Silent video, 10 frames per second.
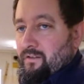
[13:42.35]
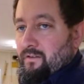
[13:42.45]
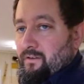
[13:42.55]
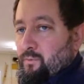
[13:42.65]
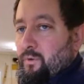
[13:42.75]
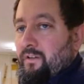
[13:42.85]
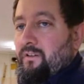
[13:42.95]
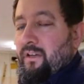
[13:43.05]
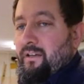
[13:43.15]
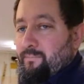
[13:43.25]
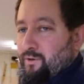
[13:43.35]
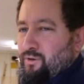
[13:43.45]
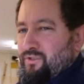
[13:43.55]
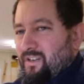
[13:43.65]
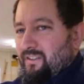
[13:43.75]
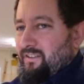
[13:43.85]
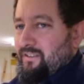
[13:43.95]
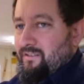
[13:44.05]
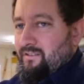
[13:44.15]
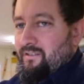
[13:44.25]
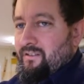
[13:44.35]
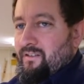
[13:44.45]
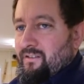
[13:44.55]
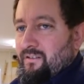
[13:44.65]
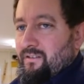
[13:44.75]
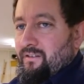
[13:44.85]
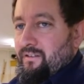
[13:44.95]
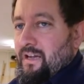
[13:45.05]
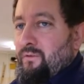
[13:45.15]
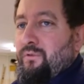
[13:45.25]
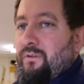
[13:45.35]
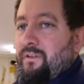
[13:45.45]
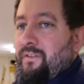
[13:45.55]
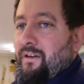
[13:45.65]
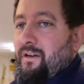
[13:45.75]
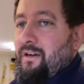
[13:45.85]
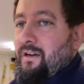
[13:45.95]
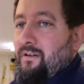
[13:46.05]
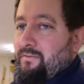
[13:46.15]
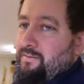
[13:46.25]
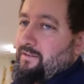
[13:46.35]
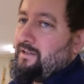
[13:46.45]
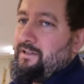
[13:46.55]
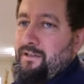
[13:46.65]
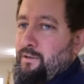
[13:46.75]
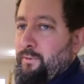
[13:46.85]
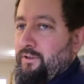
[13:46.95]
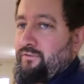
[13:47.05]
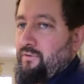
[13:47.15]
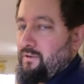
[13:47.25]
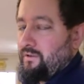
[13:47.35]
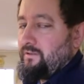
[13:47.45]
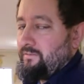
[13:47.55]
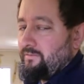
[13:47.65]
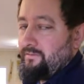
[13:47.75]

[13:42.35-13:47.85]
wind, and because they're a little narrower, they are a little bit stronger,